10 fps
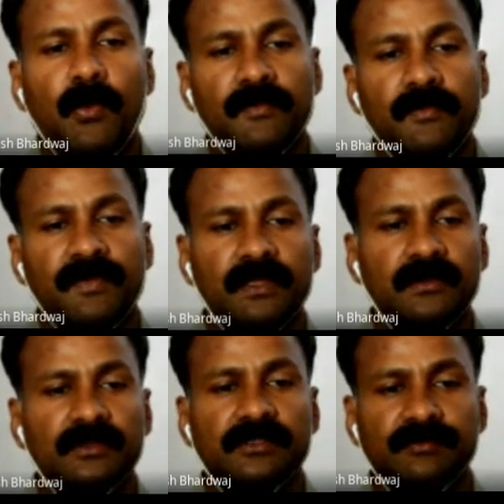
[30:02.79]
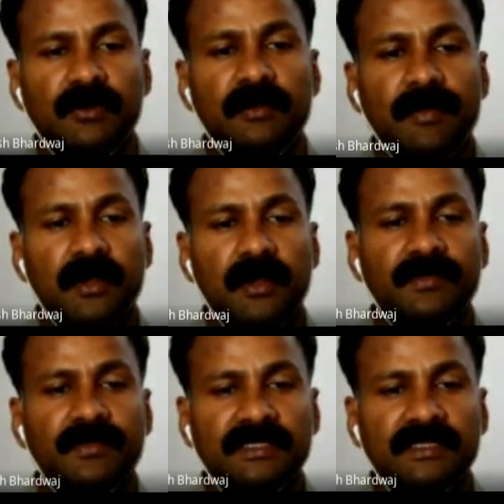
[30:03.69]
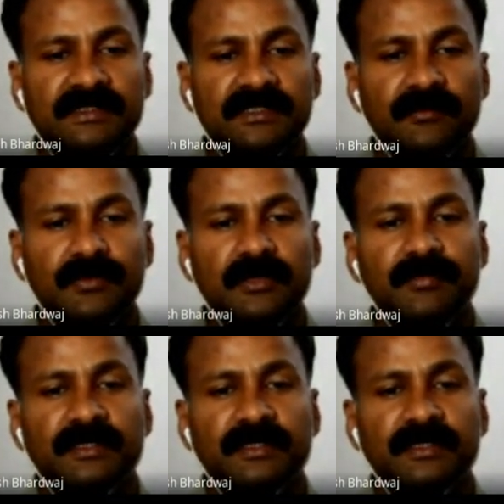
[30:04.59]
of the AC component